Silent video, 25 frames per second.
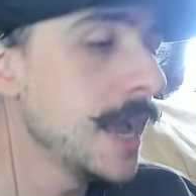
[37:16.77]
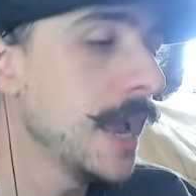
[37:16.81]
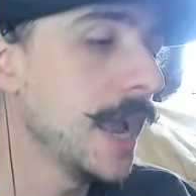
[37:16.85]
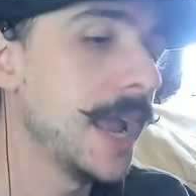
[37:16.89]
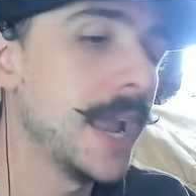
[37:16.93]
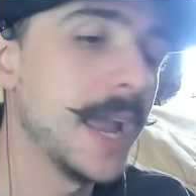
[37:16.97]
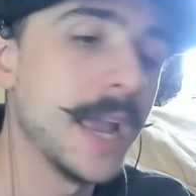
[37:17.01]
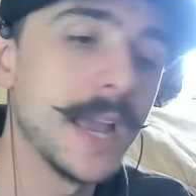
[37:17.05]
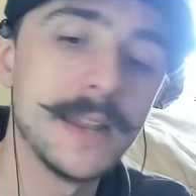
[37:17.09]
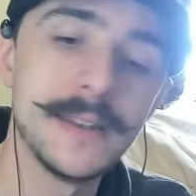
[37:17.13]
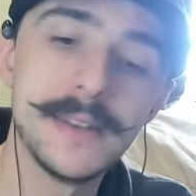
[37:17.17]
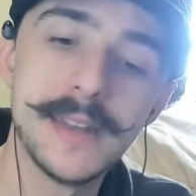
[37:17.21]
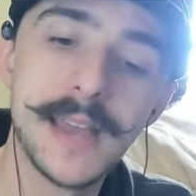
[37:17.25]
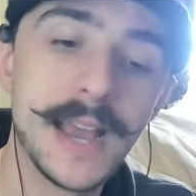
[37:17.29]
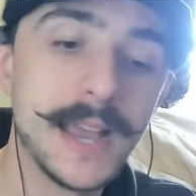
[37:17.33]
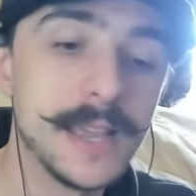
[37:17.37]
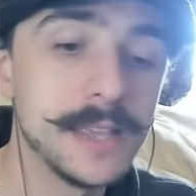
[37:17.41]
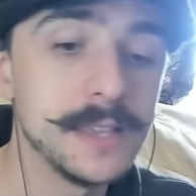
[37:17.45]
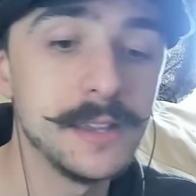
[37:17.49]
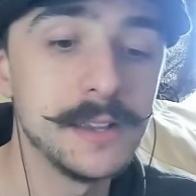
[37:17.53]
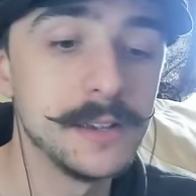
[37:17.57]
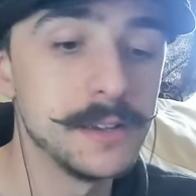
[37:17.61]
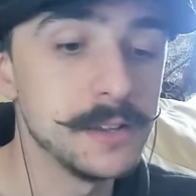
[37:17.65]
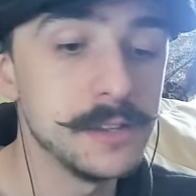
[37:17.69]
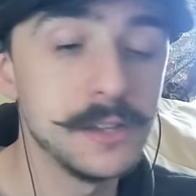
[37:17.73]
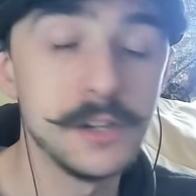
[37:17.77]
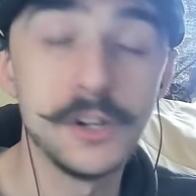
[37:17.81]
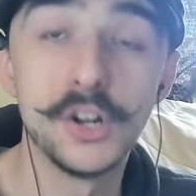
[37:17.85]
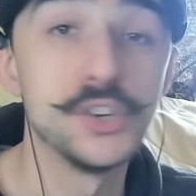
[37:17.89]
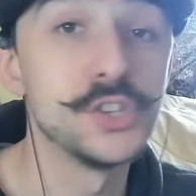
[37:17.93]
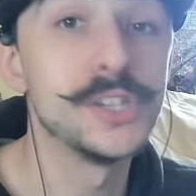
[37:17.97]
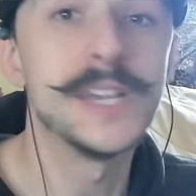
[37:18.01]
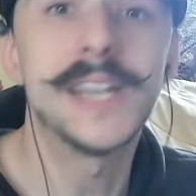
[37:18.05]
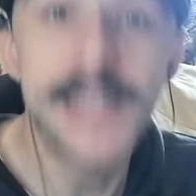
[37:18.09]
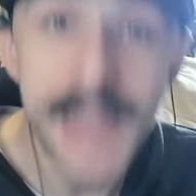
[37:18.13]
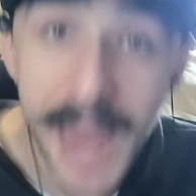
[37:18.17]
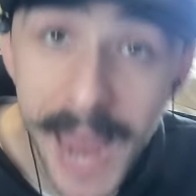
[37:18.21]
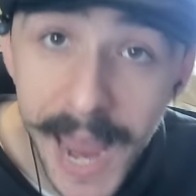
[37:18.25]
and that you you know
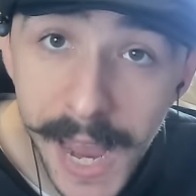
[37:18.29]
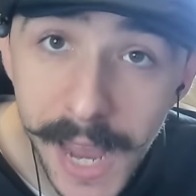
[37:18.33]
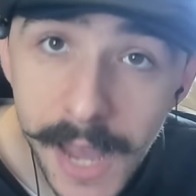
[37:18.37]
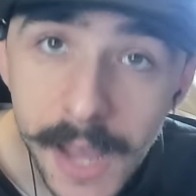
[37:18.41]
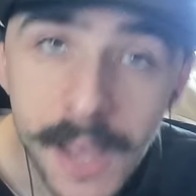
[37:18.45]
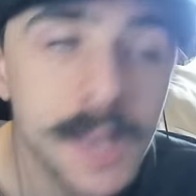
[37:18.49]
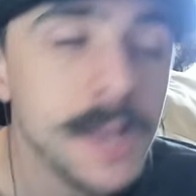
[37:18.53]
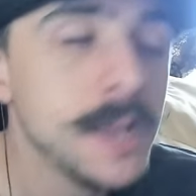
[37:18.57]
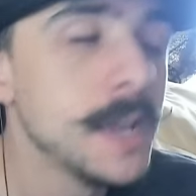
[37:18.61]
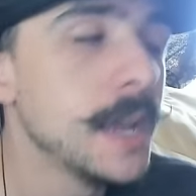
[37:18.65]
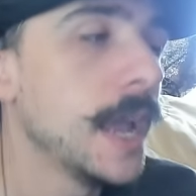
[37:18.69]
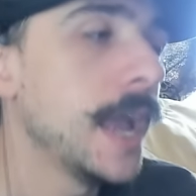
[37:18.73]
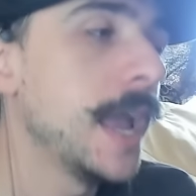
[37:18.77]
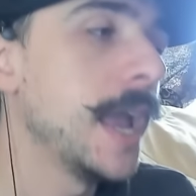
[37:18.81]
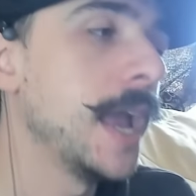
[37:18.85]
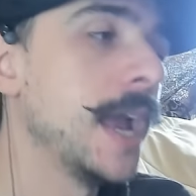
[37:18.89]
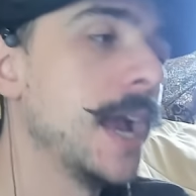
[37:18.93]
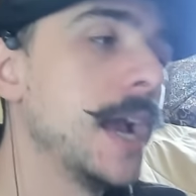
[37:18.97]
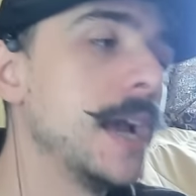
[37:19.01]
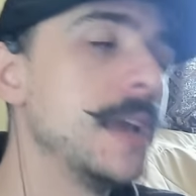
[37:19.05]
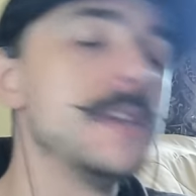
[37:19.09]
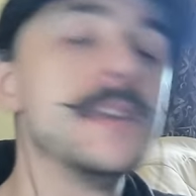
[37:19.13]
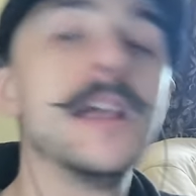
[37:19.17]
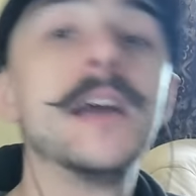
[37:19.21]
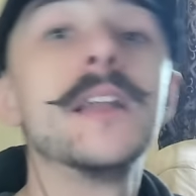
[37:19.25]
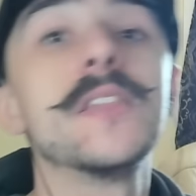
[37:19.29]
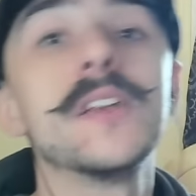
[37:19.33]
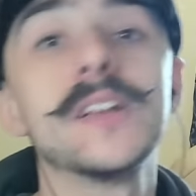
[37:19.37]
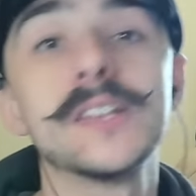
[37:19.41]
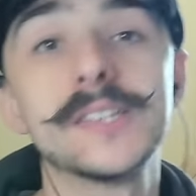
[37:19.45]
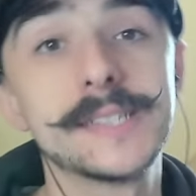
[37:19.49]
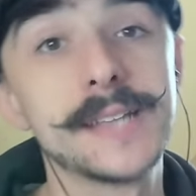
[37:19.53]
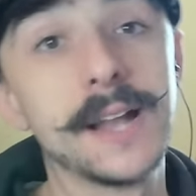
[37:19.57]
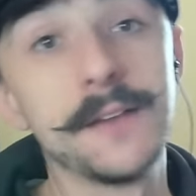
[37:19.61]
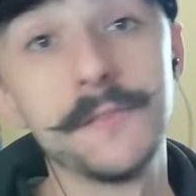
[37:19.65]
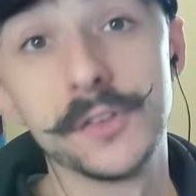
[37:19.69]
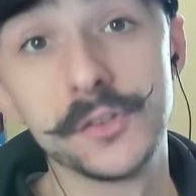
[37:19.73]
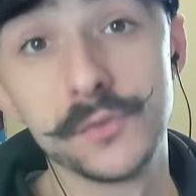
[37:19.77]
you're gay and none of that
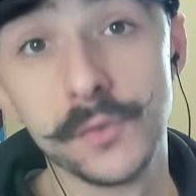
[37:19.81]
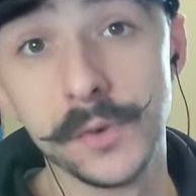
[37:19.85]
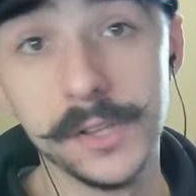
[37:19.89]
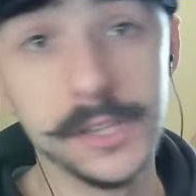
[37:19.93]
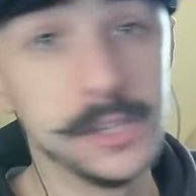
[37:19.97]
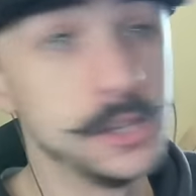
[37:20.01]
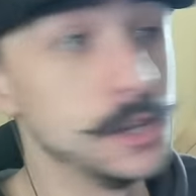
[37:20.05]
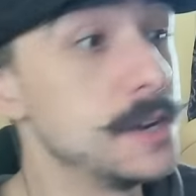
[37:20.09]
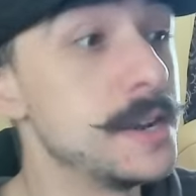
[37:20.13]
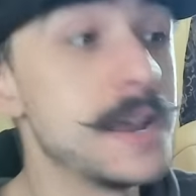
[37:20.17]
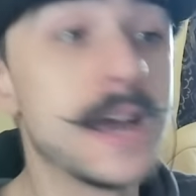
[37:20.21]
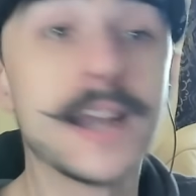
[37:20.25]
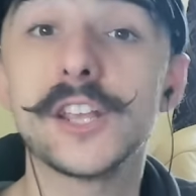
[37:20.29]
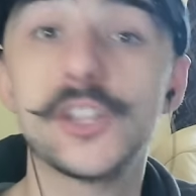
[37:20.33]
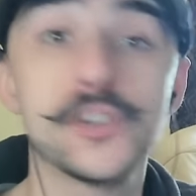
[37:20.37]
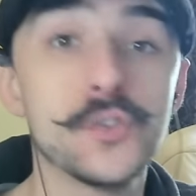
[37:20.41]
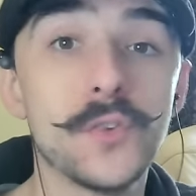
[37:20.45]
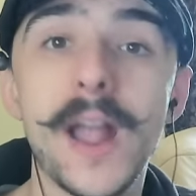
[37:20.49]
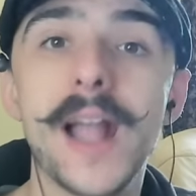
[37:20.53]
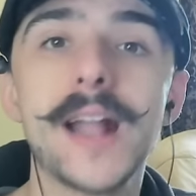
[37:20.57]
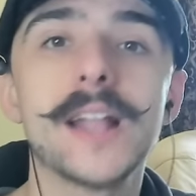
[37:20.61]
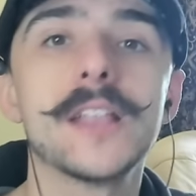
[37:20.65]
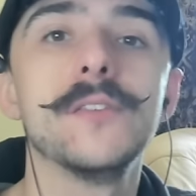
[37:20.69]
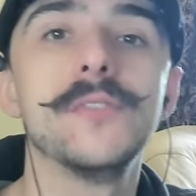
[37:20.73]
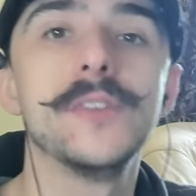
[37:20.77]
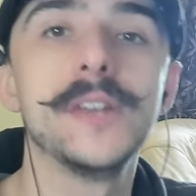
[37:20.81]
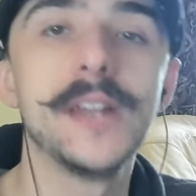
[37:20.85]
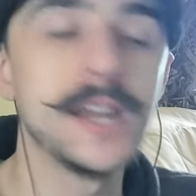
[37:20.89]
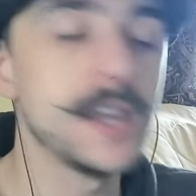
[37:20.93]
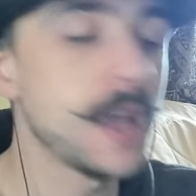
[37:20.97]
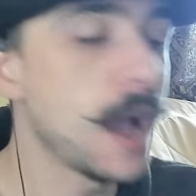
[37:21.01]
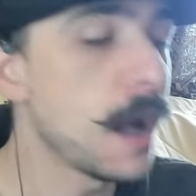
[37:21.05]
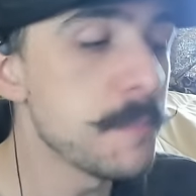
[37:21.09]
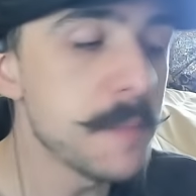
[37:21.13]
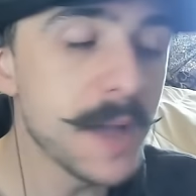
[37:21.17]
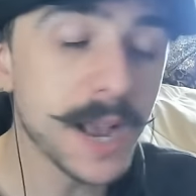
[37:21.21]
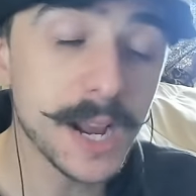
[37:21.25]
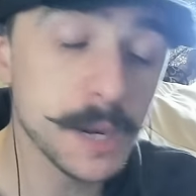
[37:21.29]
stuff is really you're not attractive in any.
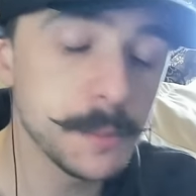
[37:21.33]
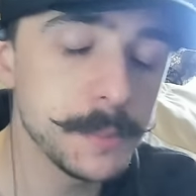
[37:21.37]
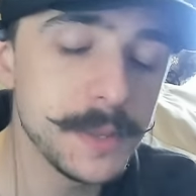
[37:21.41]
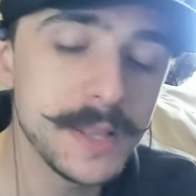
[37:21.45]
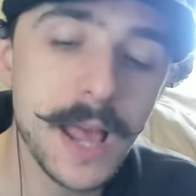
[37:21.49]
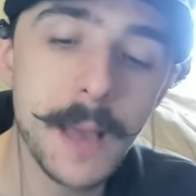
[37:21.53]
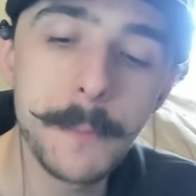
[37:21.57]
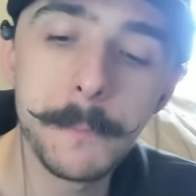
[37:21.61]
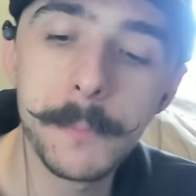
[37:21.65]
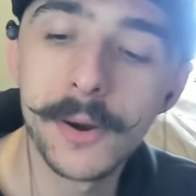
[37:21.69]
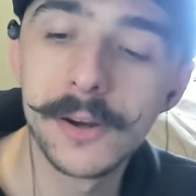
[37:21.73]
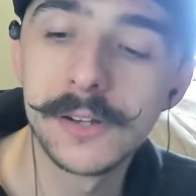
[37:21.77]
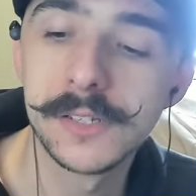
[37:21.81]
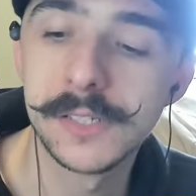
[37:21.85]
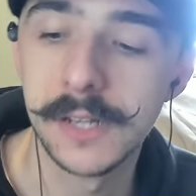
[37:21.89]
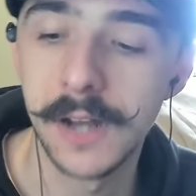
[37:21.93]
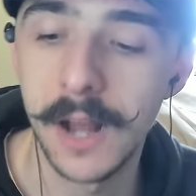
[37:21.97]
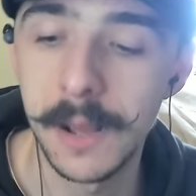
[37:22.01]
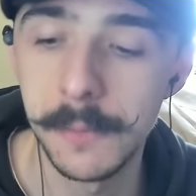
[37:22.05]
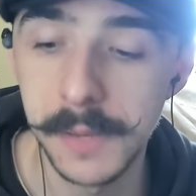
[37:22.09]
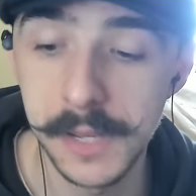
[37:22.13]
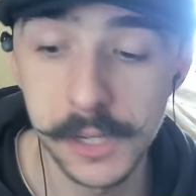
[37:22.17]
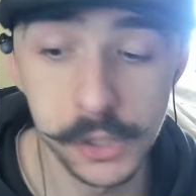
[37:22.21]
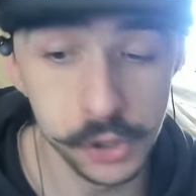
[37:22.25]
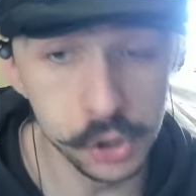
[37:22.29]
I'm not gonna be that person. I mean,